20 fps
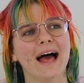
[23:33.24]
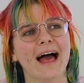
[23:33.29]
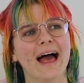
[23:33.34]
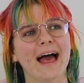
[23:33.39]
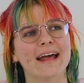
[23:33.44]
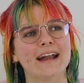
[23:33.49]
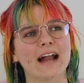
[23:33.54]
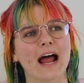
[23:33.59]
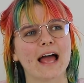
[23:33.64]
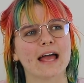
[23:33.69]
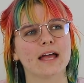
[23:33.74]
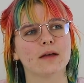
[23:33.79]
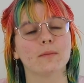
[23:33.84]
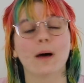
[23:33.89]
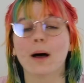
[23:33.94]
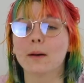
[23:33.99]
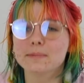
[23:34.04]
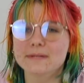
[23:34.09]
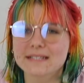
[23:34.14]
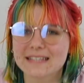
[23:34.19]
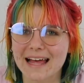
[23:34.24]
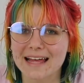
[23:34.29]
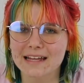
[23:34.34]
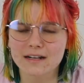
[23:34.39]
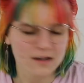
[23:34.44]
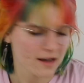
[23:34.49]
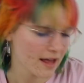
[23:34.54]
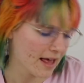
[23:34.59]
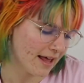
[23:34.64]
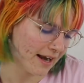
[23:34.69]
I am
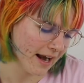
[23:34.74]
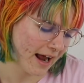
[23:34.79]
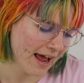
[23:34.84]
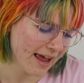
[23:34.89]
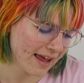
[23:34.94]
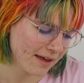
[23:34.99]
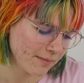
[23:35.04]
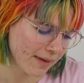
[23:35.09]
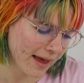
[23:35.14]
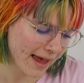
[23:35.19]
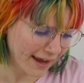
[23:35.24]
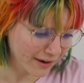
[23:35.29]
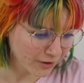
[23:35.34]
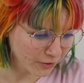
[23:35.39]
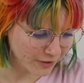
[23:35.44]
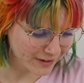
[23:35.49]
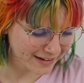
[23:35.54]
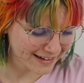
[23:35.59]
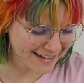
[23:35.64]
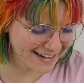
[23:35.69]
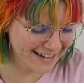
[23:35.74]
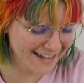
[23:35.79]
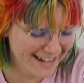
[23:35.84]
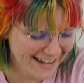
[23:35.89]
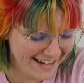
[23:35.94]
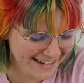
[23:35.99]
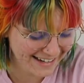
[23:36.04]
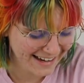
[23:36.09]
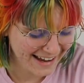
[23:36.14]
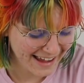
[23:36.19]
upset and I am angry
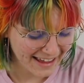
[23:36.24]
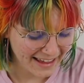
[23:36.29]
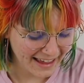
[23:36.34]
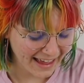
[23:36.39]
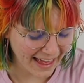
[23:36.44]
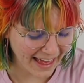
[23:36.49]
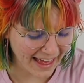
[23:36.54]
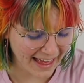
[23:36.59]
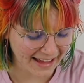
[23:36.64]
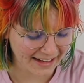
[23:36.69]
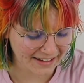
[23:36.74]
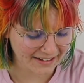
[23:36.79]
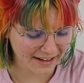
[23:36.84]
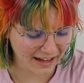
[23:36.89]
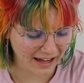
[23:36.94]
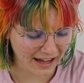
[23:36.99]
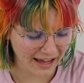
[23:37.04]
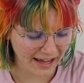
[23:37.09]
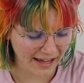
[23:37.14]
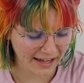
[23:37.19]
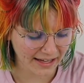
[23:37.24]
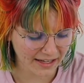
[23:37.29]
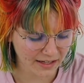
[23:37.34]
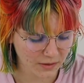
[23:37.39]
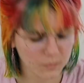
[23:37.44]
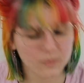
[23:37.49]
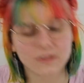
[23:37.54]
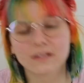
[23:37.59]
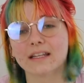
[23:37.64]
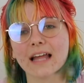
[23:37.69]
and
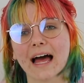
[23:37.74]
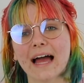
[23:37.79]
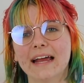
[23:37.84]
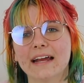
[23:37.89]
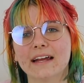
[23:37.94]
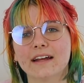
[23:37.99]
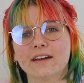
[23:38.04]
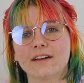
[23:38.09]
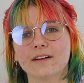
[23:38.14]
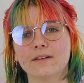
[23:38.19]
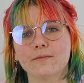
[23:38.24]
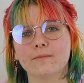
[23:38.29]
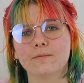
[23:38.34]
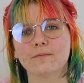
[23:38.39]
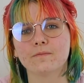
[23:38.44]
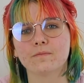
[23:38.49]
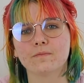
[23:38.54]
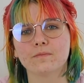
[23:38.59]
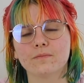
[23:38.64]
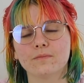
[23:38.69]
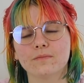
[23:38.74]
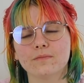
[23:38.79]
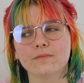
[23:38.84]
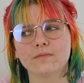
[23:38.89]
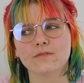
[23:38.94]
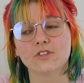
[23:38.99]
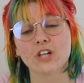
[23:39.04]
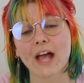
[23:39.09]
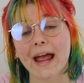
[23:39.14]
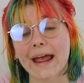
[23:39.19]
I would like
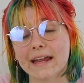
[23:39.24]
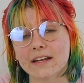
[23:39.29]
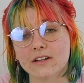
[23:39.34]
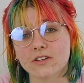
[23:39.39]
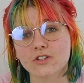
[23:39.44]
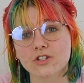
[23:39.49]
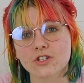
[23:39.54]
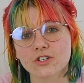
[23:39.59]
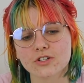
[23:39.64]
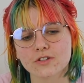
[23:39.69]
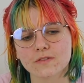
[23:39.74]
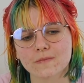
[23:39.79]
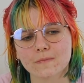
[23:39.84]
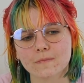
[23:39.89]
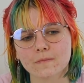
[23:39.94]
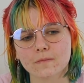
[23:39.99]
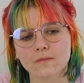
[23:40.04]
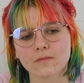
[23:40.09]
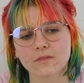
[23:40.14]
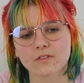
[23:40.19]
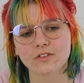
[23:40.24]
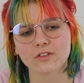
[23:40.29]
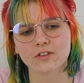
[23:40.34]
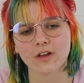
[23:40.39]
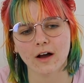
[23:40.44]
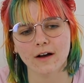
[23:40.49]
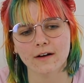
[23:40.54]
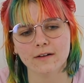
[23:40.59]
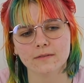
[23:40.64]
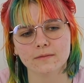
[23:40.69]
change.
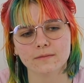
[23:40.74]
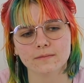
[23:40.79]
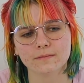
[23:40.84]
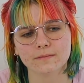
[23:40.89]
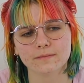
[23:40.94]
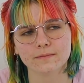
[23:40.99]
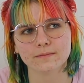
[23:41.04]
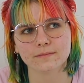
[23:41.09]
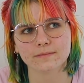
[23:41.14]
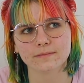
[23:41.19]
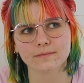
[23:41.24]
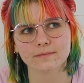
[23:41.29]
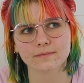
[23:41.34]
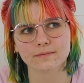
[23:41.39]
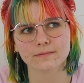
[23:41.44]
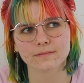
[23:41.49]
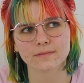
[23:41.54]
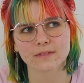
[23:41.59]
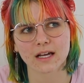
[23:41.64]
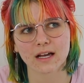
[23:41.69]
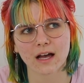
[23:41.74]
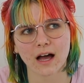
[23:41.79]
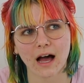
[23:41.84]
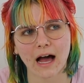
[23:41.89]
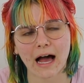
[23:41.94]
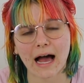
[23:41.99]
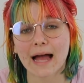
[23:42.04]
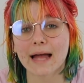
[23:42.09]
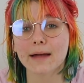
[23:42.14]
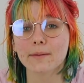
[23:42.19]
So,
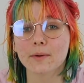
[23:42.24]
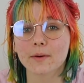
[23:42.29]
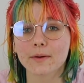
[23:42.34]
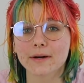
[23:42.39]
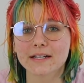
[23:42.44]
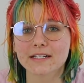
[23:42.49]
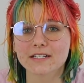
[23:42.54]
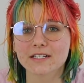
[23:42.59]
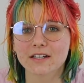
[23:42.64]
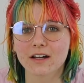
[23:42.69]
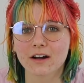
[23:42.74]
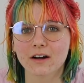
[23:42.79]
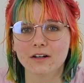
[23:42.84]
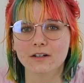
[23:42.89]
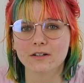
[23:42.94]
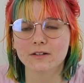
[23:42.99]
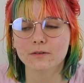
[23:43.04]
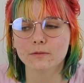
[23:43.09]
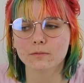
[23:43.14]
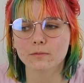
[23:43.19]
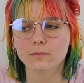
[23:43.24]
I'm going to go